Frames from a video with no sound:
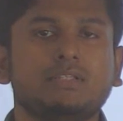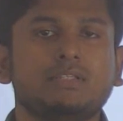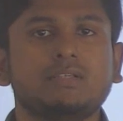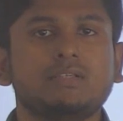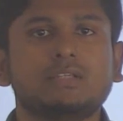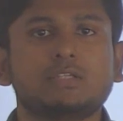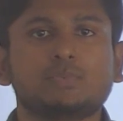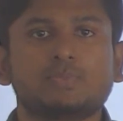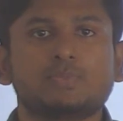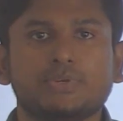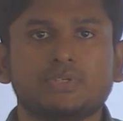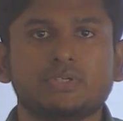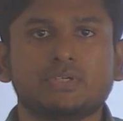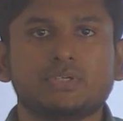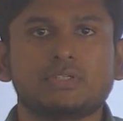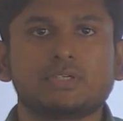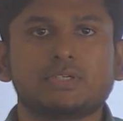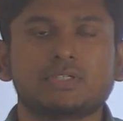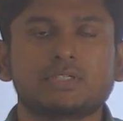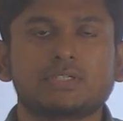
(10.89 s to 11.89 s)
This is the special
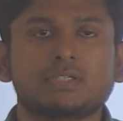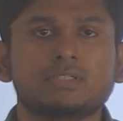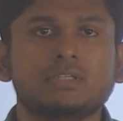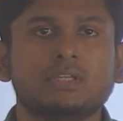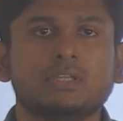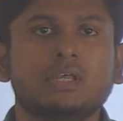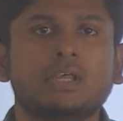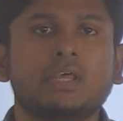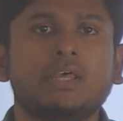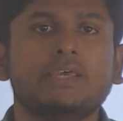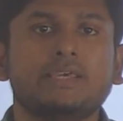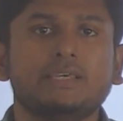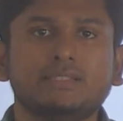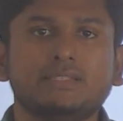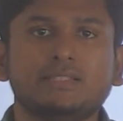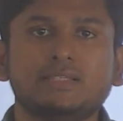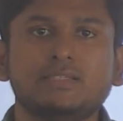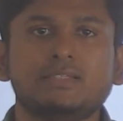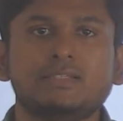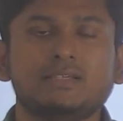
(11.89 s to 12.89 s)
session.
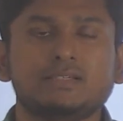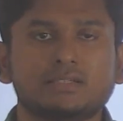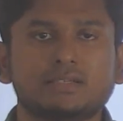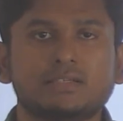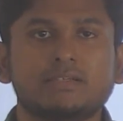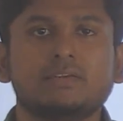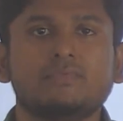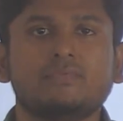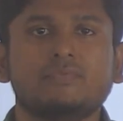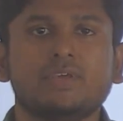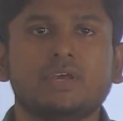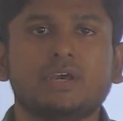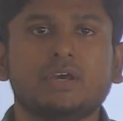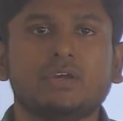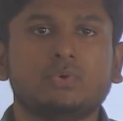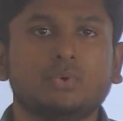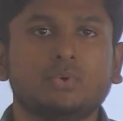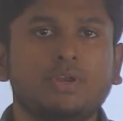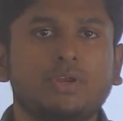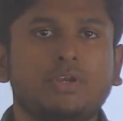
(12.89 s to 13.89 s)
In this session, we are
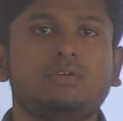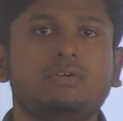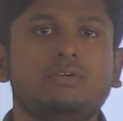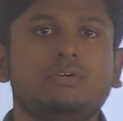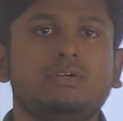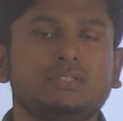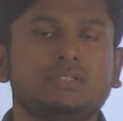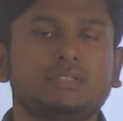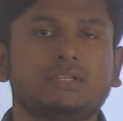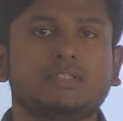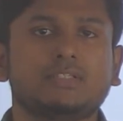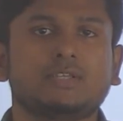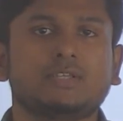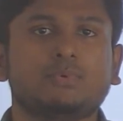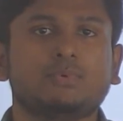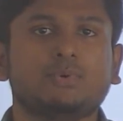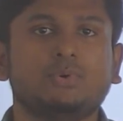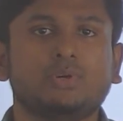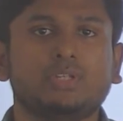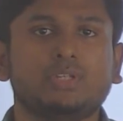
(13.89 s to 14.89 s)
going to discuss
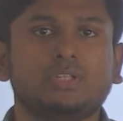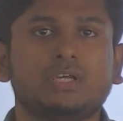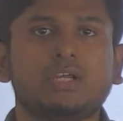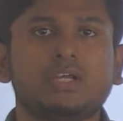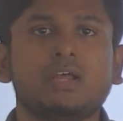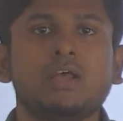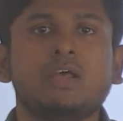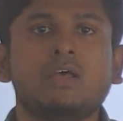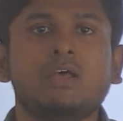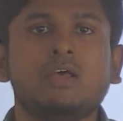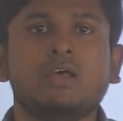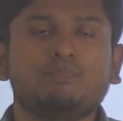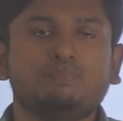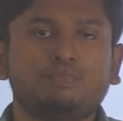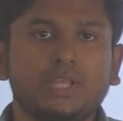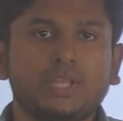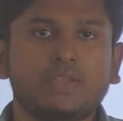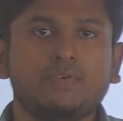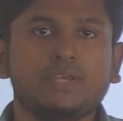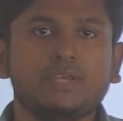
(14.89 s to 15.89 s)
about the
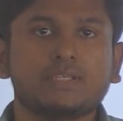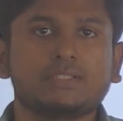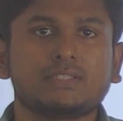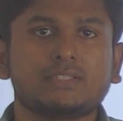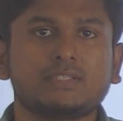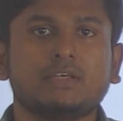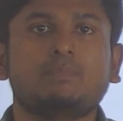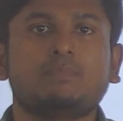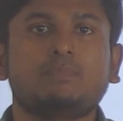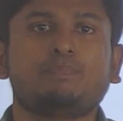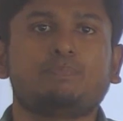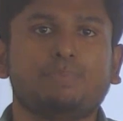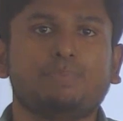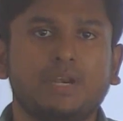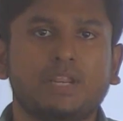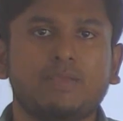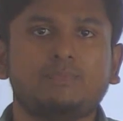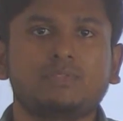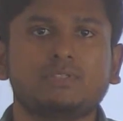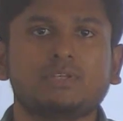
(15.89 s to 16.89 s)
previous year
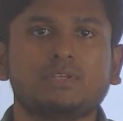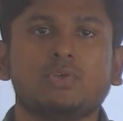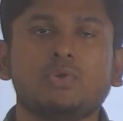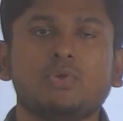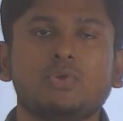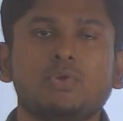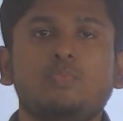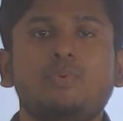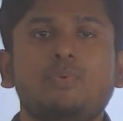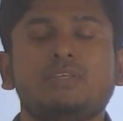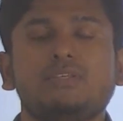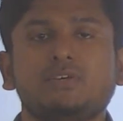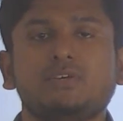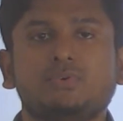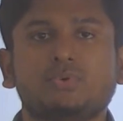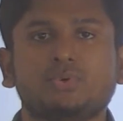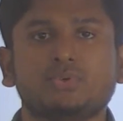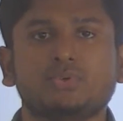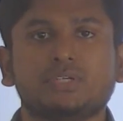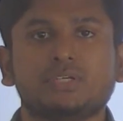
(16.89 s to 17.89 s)
prelims UPSC
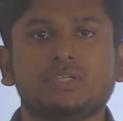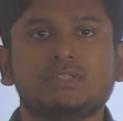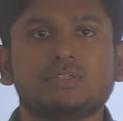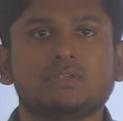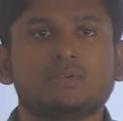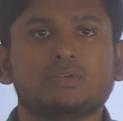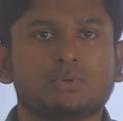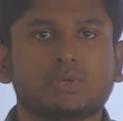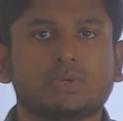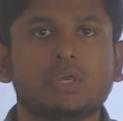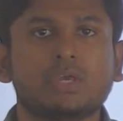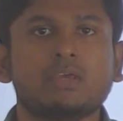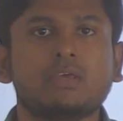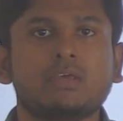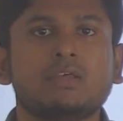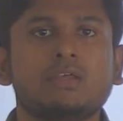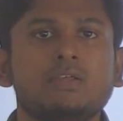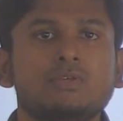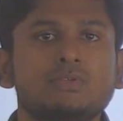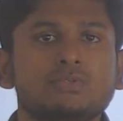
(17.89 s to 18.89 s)
questions. Okay,
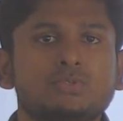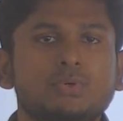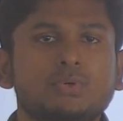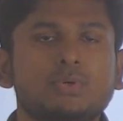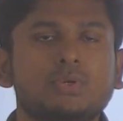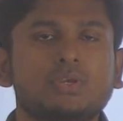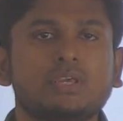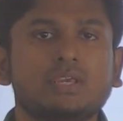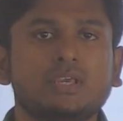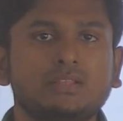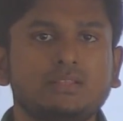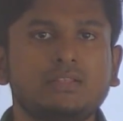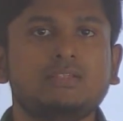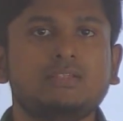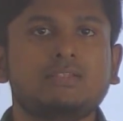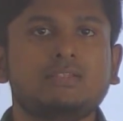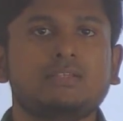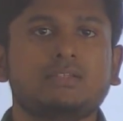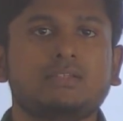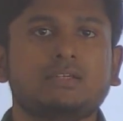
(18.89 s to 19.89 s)
so in
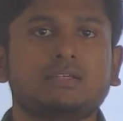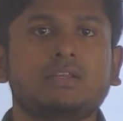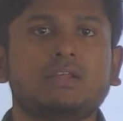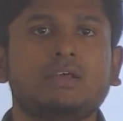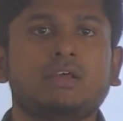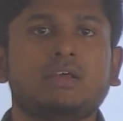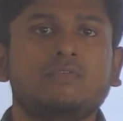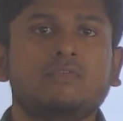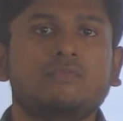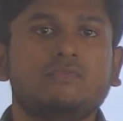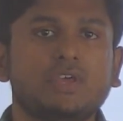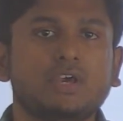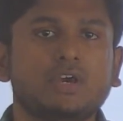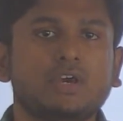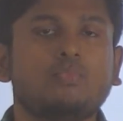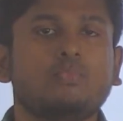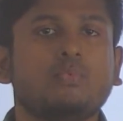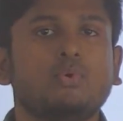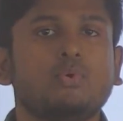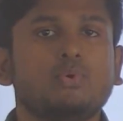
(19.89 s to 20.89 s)
this session, we
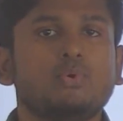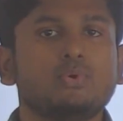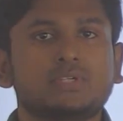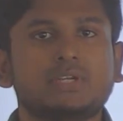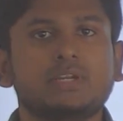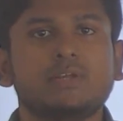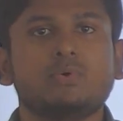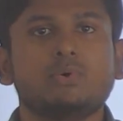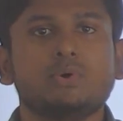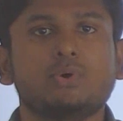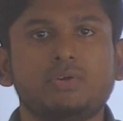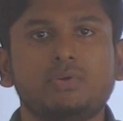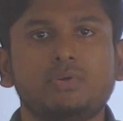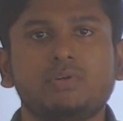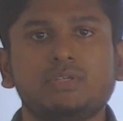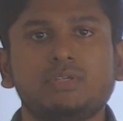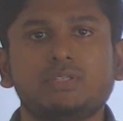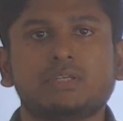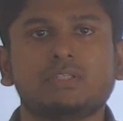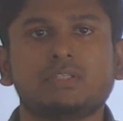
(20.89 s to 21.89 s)
are mostly going
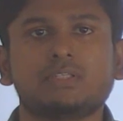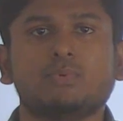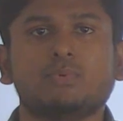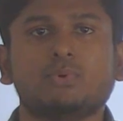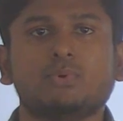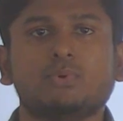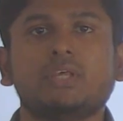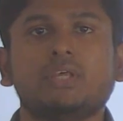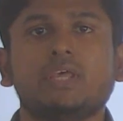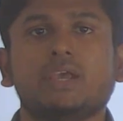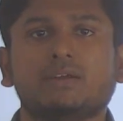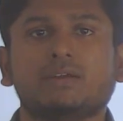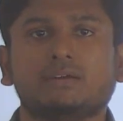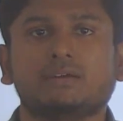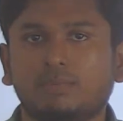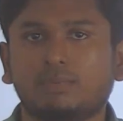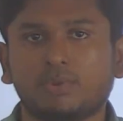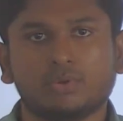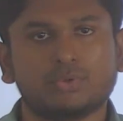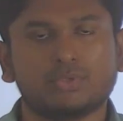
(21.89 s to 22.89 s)
to discuss about the
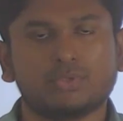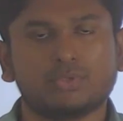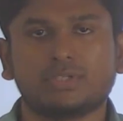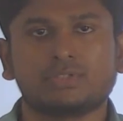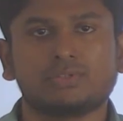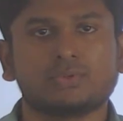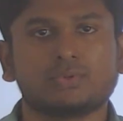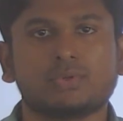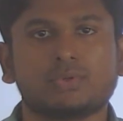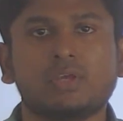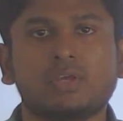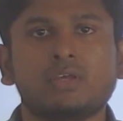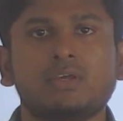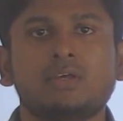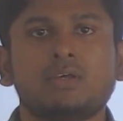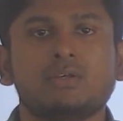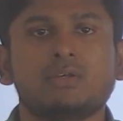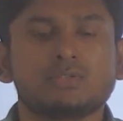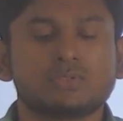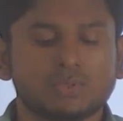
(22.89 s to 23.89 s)
economy questions. Okay,
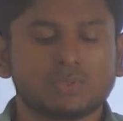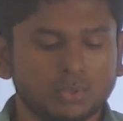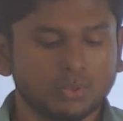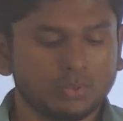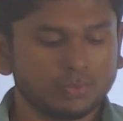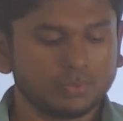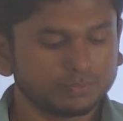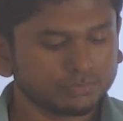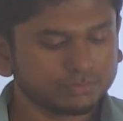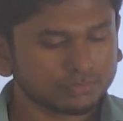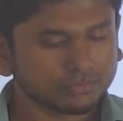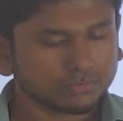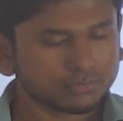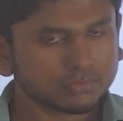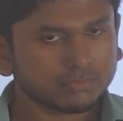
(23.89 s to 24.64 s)
so